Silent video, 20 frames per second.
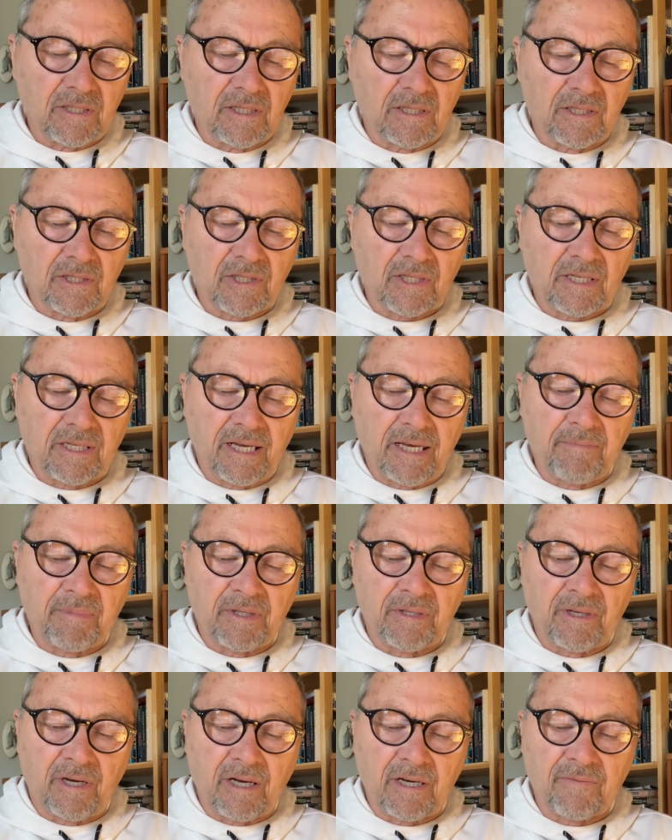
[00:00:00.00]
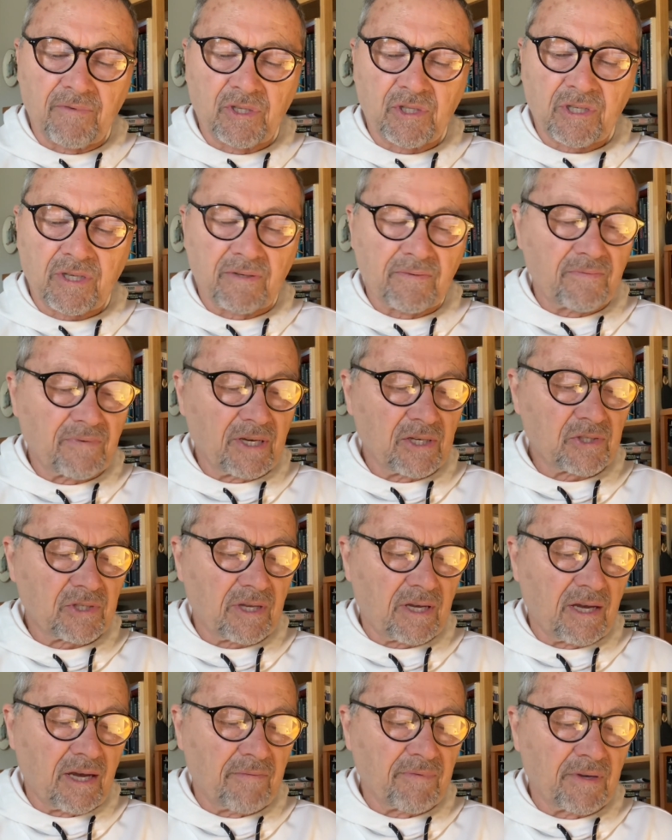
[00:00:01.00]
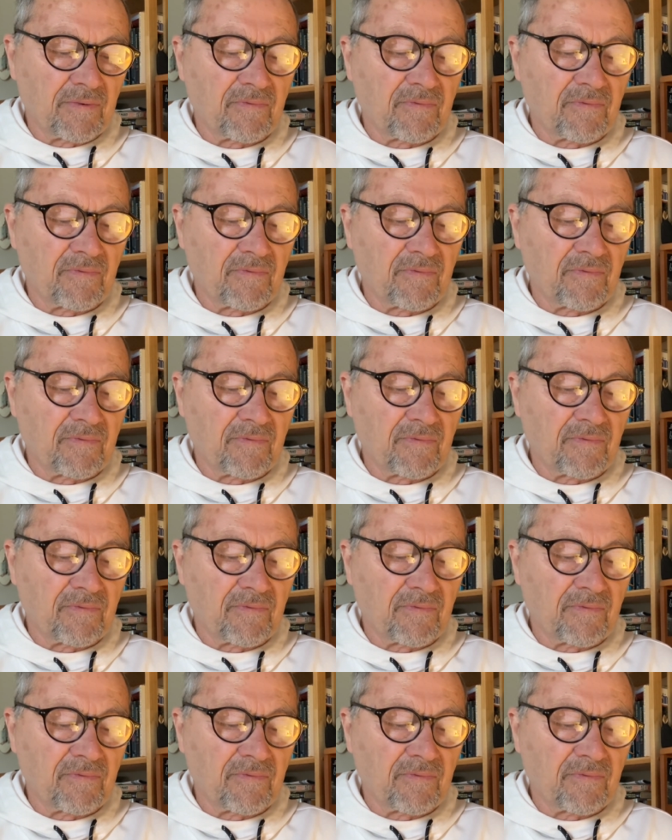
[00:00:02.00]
it is claimed that Notovitch confessed to having